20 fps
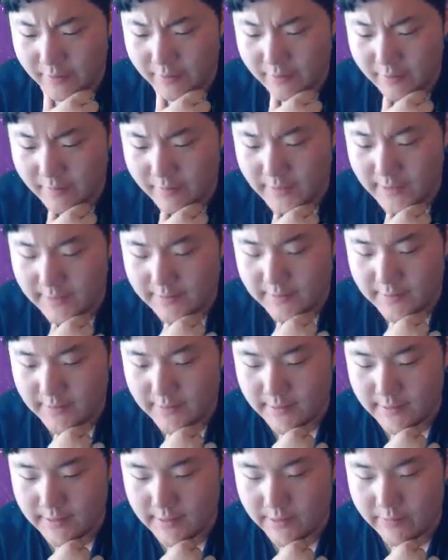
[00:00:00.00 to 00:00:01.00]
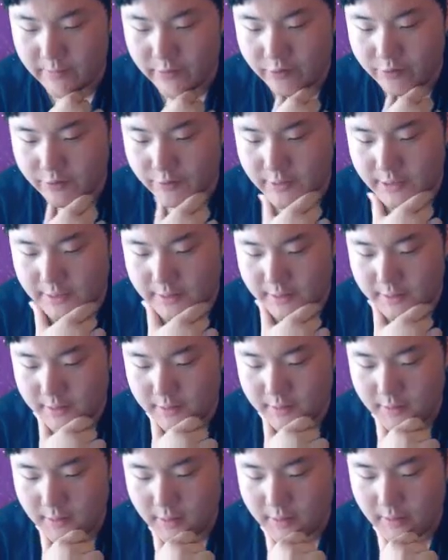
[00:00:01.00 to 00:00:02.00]
or Dazzling Gleam crits,
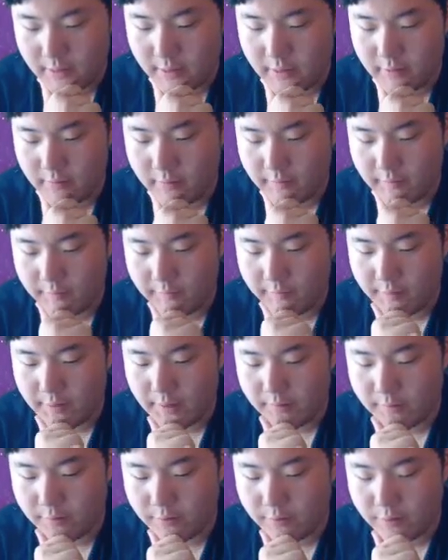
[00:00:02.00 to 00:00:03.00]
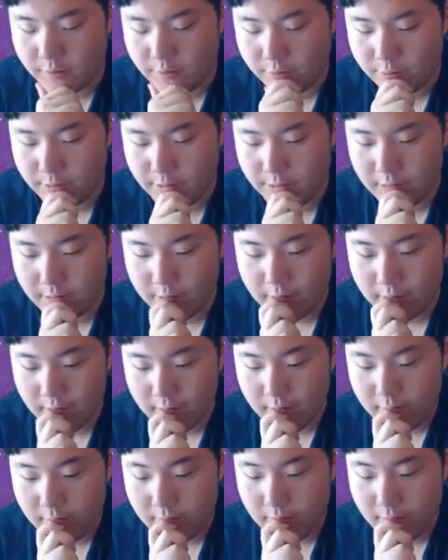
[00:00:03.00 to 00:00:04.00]
along with a Flamethrower crit.
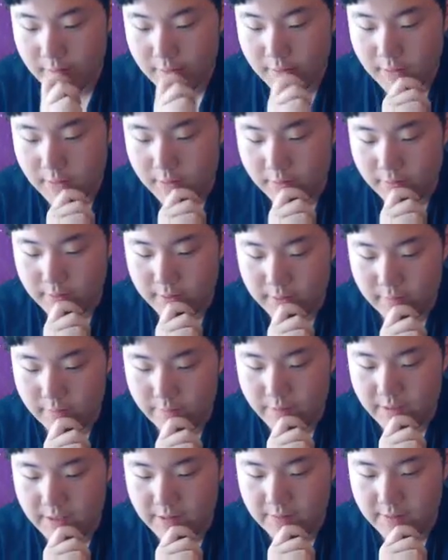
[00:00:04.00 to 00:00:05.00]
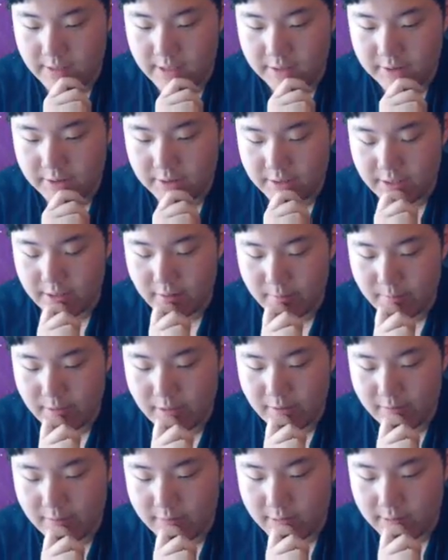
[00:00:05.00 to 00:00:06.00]
Although I don't think that would actually KO
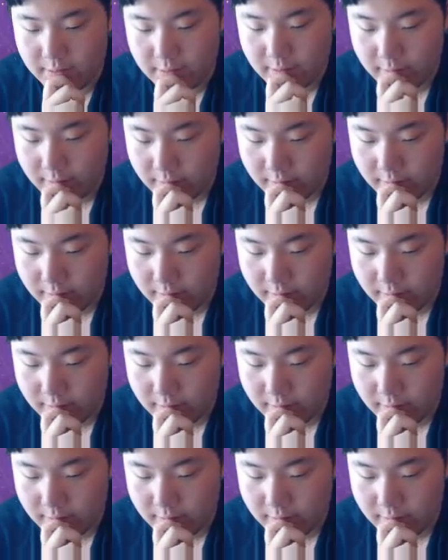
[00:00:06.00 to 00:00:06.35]
Marowak.